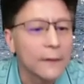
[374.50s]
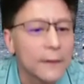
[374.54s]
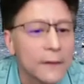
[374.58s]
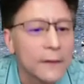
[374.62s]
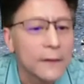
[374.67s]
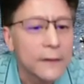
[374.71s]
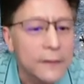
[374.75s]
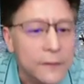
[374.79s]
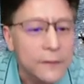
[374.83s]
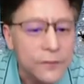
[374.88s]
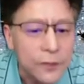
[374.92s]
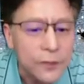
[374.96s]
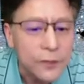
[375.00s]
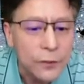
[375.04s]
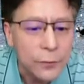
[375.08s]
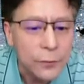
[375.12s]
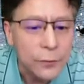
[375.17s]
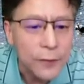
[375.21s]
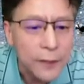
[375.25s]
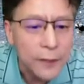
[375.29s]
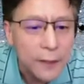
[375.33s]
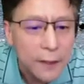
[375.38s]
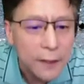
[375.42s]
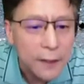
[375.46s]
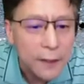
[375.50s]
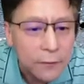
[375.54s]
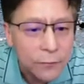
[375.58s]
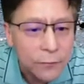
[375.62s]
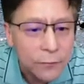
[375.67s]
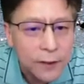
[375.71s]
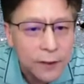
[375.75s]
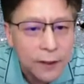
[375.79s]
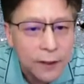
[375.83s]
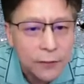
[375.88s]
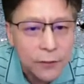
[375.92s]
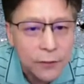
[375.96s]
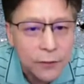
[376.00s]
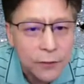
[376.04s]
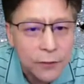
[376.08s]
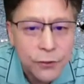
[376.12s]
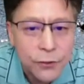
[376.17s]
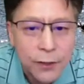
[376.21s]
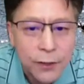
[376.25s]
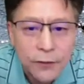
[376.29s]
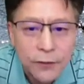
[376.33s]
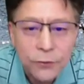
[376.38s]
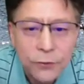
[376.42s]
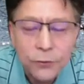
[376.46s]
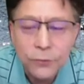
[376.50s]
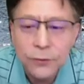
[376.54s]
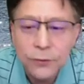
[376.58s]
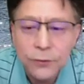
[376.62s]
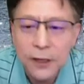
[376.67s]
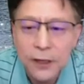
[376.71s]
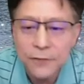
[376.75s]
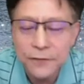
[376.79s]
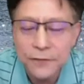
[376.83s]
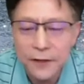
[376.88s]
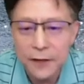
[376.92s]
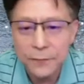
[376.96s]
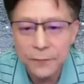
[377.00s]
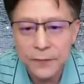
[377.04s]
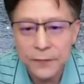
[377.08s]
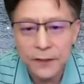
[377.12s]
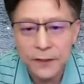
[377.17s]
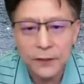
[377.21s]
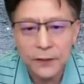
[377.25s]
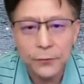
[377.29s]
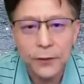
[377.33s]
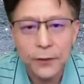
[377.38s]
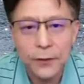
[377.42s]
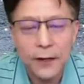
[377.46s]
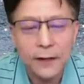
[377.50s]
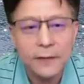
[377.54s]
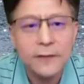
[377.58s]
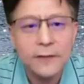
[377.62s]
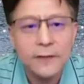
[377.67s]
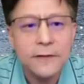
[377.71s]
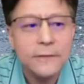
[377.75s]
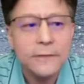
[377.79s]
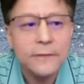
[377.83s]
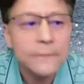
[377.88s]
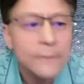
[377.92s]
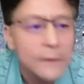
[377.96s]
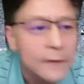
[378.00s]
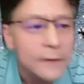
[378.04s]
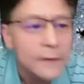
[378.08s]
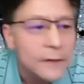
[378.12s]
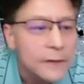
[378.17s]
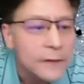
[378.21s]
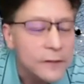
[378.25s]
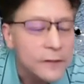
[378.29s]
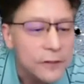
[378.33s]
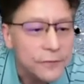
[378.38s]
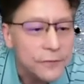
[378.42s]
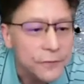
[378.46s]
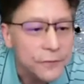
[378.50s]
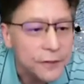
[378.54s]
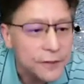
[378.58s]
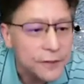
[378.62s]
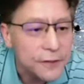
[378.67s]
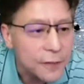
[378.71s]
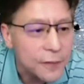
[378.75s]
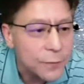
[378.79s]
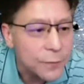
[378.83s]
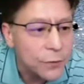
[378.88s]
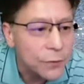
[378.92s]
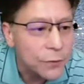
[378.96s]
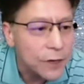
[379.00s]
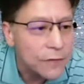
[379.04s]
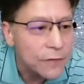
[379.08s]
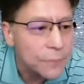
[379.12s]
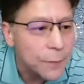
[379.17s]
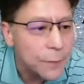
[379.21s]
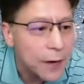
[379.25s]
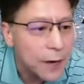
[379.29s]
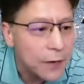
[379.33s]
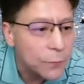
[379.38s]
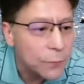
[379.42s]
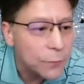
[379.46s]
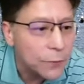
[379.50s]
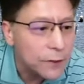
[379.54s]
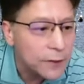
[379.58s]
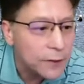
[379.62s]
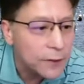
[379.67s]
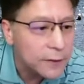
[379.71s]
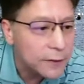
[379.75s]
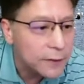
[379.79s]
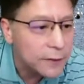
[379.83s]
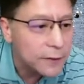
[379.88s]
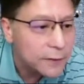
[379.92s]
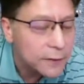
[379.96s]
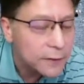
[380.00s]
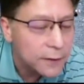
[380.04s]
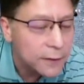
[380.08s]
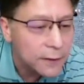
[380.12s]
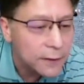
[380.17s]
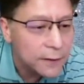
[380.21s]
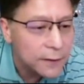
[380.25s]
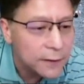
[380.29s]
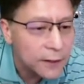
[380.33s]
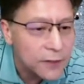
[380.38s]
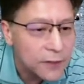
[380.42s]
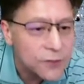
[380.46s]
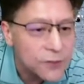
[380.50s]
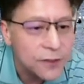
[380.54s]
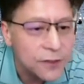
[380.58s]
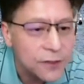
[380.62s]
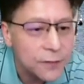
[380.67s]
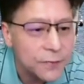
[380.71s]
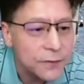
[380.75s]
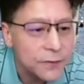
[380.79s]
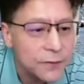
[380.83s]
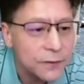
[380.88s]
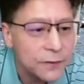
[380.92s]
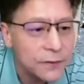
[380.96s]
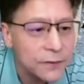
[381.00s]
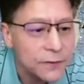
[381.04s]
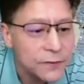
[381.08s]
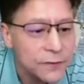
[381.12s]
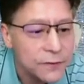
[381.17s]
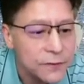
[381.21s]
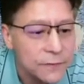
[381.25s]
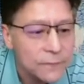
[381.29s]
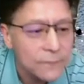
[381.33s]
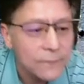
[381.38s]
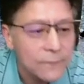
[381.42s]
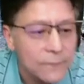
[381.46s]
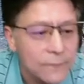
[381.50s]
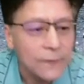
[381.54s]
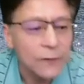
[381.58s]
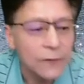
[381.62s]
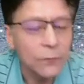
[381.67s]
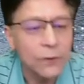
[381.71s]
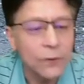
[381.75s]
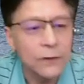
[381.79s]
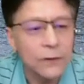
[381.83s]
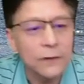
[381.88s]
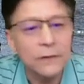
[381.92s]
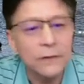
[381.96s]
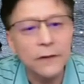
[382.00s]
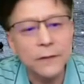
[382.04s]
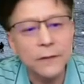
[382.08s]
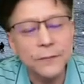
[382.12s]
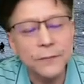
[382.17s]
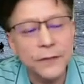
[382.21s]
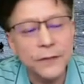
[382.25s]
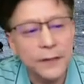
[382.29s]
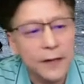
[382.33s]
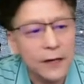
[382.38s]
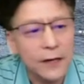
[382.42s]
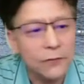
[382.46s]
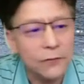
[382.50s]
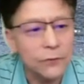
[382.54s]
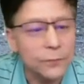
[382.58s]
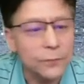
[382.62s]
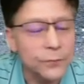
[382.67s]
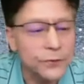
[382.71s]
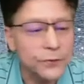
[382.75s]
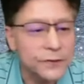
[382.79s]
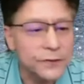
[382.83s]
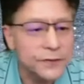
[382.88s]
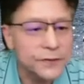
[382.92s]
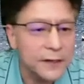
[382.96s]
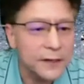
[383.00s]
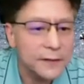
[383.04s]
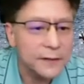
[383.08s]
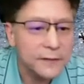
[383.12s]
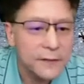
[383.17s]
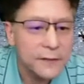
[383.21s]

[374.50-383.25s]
So we try to have them interact. So for example, we have bi-weekly lunch seminars where a PI will present